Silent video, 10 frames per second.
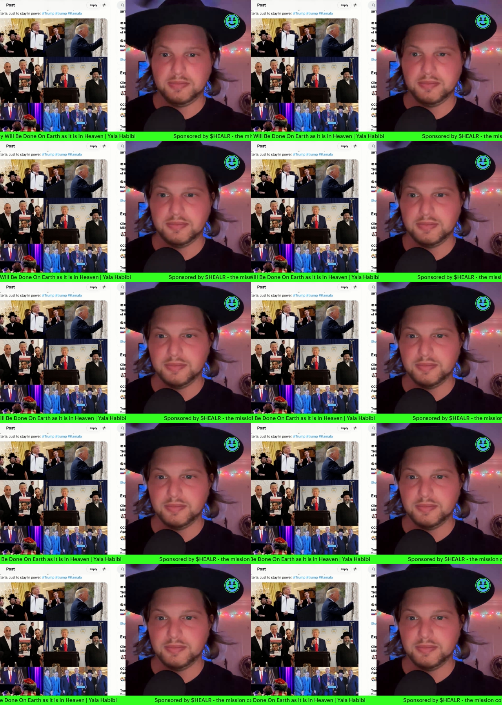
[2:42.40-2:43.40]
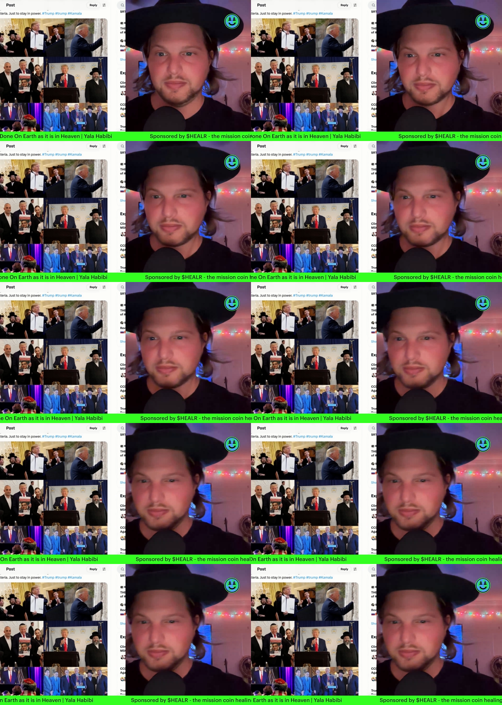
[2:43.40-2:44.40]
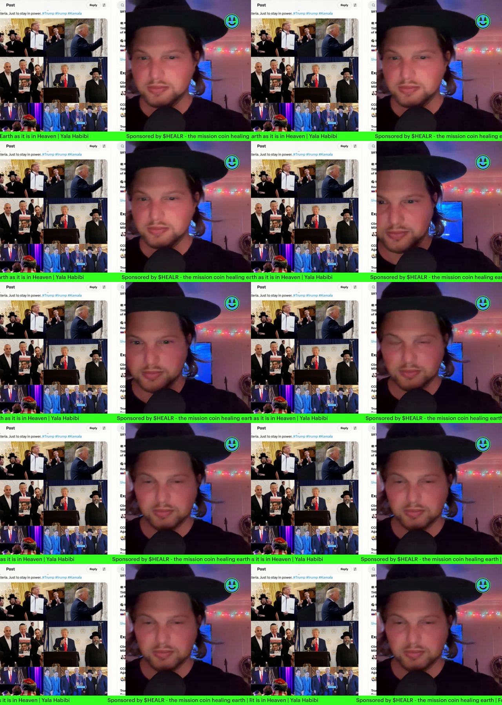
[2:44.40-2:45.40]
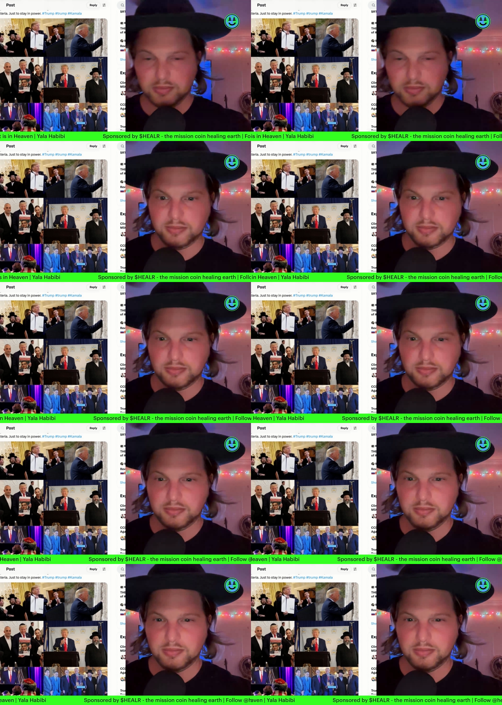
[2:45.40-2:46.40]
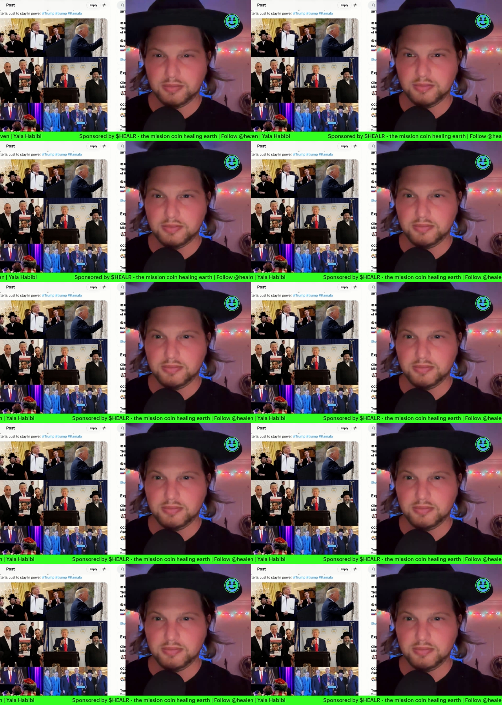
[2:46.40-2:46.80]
[no speech]